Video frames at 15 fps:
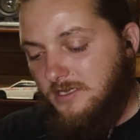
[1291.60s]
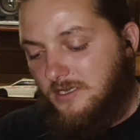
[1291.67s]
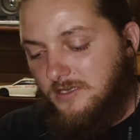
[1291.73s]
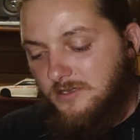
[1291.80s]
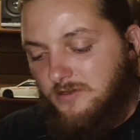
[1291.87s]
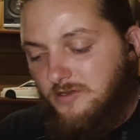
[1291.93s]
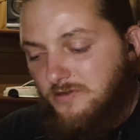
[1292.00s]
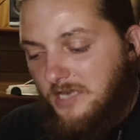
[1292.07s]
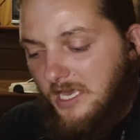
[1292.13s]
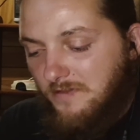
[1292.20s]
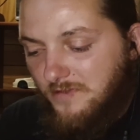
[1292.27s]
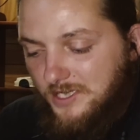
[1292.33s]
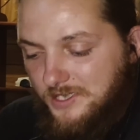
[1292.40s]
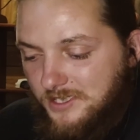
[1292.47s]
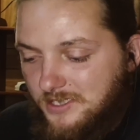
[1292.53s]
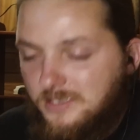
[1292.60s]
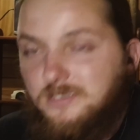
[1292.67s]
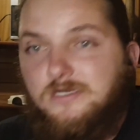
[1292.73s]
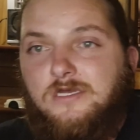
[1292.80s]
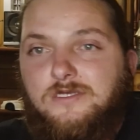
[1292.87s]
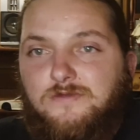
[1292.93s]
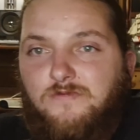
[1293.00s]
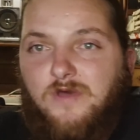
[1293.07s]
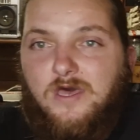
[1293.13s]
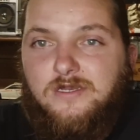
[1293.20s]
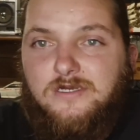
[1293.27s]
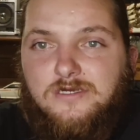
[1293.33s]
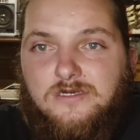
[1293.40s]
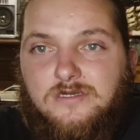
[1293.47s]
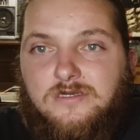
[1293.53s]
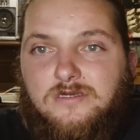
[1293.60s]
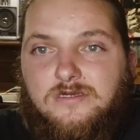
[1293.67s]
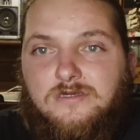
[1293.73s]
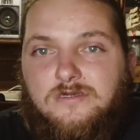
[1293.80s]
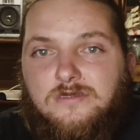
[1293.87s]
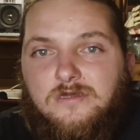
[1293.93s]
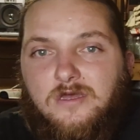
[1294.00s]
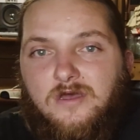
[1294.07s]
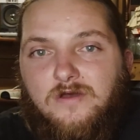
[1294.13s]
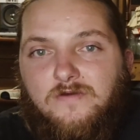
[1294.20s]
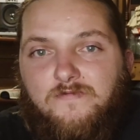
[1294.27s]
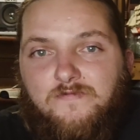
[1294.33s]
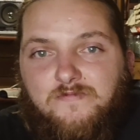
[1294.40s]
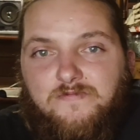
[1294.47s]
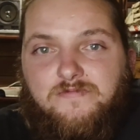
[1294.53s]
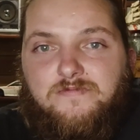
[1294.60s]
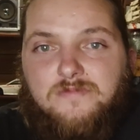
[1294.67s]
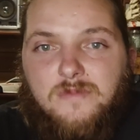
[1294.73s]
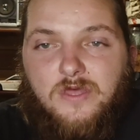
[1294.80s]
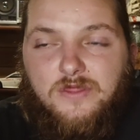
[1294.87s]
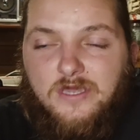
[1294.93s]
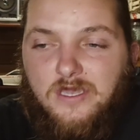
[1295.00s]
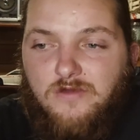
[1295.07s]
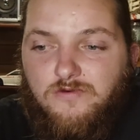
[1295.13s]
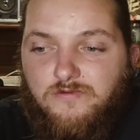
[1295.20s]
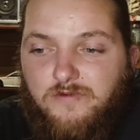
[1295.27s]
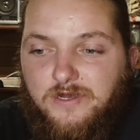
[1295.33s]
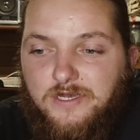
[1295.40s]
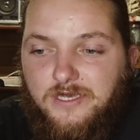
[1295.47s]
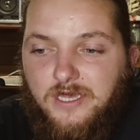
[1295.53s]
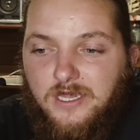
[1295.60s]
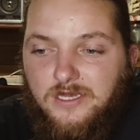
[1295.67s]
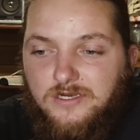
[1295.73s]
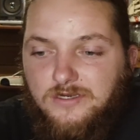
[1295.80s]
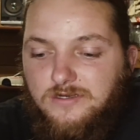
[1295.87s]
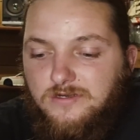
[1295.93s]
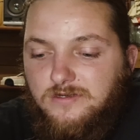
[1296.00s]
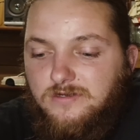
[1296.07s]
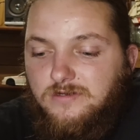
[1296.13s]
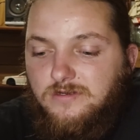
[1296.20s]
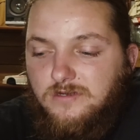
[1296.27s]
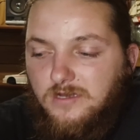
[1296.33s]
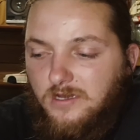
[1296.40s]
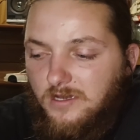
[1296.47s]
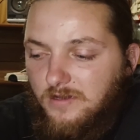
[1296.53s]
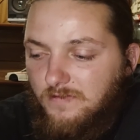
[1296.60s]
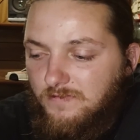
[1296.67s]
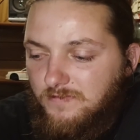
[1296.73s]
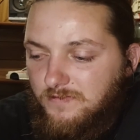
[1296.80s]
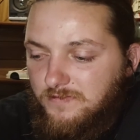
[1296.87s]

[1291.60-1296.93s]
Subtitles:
You name it. It doesn't matter. I think everybody can. And